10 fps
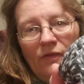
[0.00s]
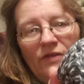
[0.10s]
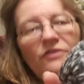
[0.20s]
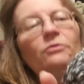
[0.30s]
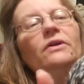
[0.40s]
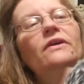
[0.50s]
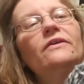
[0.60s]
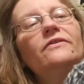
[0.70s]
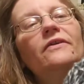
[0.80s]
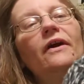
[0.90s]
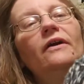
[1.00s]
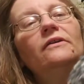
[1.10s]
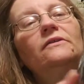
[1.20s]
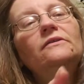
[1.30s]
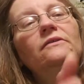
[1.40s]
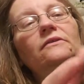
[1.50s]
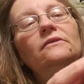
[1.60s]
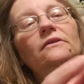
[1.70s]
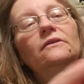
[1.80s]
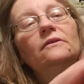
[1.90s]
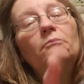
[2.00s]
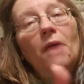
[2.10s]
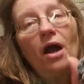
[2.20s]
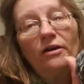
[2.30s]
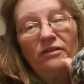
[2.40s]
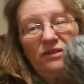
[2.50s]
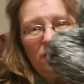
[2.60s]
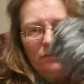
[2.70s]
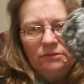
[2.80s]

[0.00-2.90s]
This one is marled.